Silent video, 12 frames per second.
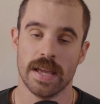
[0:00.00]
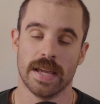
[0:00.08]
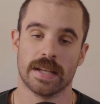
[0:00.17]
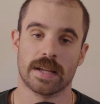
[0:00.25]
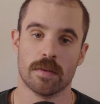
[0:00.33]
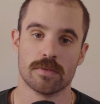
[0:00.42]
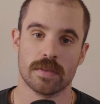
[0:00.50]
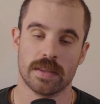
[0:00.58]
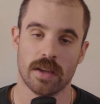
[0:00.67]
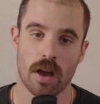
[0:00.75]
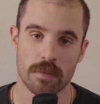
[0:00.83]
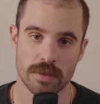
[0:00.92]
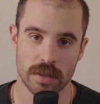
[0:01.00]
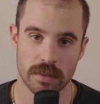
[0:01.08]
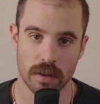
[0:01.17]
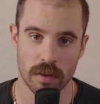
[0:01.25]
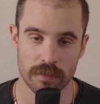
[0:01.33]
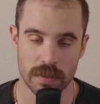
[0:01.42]
it comes with the option
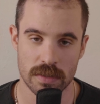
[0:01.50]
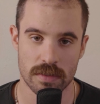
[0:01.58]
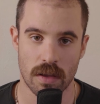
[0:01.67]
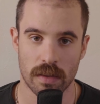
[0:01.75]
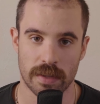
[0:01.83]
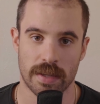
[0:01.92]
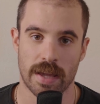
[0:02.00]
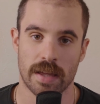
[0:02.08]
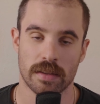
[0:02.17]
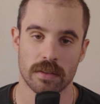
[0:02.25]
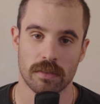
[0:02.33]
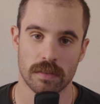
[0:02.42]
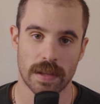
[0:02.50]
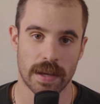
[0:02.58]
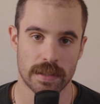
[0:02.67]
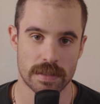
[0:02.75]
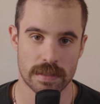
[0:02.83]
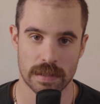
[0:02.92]
of installing a little
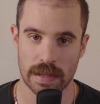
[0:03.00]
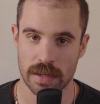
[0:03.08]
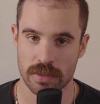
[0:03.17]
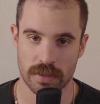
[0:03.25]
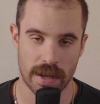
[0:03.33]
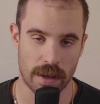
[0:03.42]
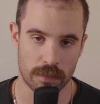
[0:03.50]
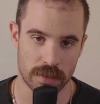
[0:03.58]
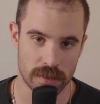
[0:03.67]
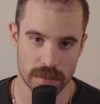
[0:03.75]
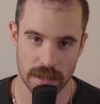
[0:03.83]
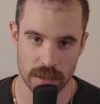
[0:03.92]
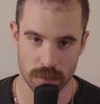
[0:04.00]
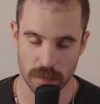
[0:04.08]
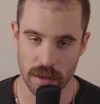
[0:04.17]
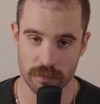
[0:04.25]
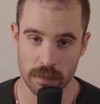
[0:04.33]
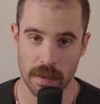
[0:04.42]
light / camera /
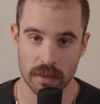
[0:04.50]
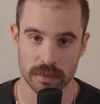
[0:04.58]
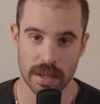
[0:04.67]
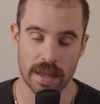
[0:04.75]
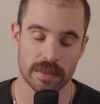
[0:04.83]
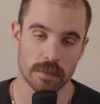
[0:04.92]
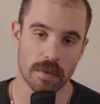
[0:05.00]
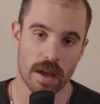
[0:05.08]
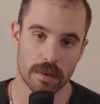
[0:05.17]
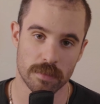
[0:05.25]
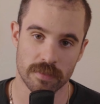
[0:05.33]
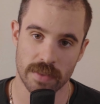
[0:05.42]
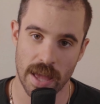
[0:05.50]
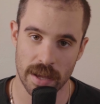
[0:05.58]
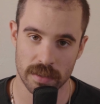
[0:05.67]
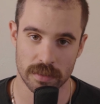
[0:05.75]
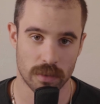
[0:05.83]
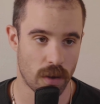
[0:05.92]
whatever mount at the bottom of
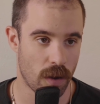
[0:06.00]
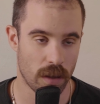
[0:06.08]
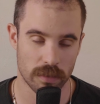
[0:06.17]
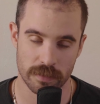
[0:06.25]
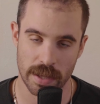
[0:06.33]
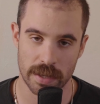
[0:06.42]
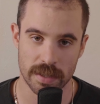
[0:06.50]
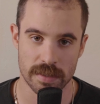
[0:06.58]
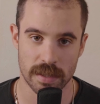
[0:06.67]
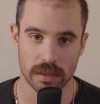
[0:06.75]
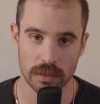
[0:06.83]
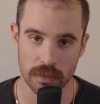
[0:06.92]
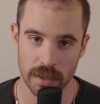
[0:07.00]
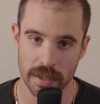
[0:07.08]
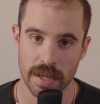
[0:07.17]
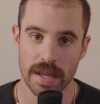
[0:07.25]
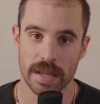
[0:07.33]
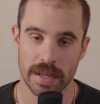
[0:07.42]
that. All of that is included
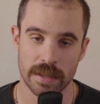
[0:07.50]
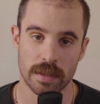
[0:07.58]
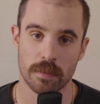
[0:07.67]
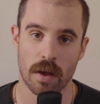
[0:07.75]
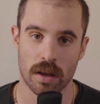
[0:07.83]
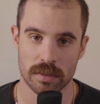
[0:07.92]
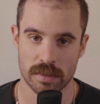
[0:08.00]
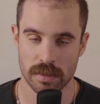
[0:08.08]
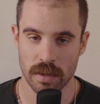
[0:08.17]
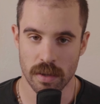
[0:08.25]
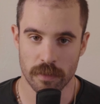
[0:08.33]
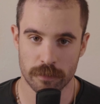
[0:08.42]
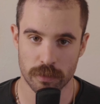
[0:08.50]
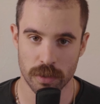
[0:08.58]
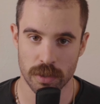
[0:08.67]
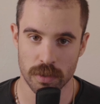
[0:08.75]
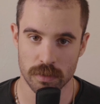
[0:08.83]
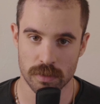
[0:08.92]
in the box for
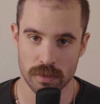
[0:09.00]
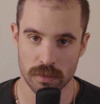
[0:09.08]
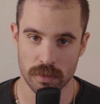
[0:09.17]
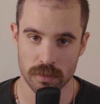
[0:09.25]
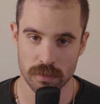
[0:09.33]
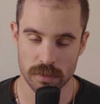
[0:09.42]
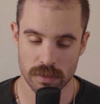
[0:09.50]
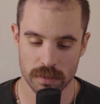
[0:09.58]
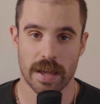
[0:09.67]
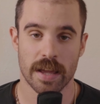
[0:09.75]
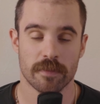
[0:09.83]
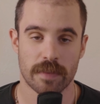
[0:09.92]
you to use. And